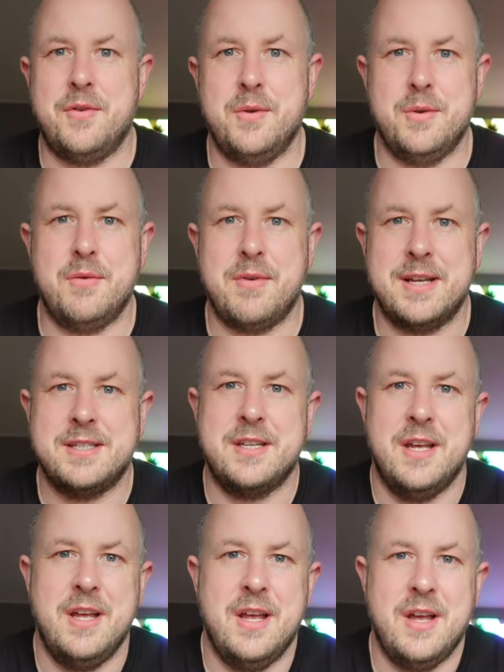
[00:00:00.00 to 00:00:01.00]
through the
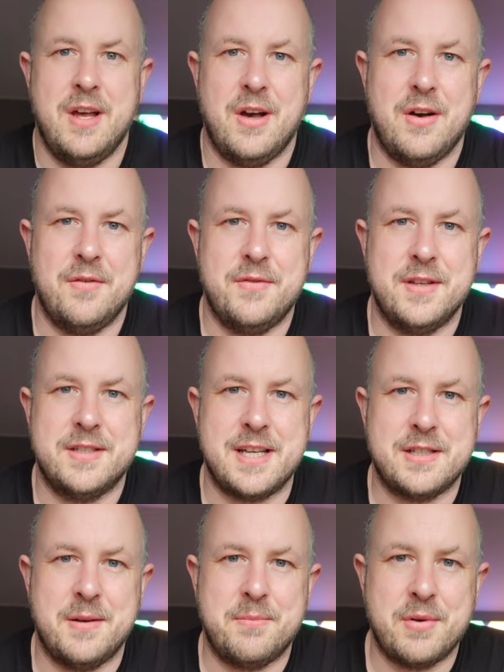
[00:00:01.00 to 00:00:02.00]
rest of the
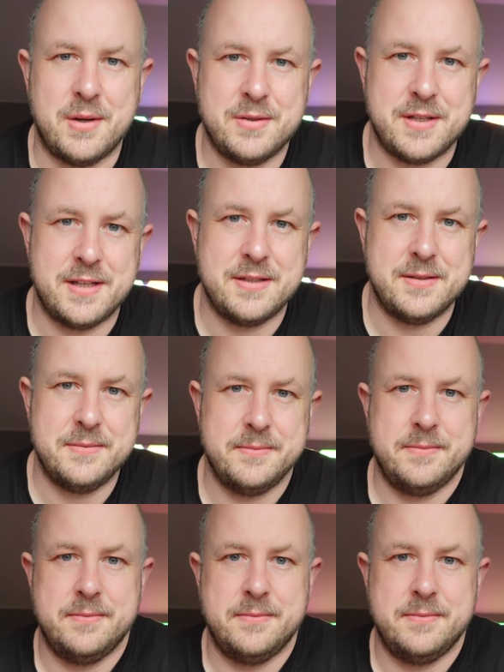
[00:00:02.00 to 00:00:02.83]
setup process.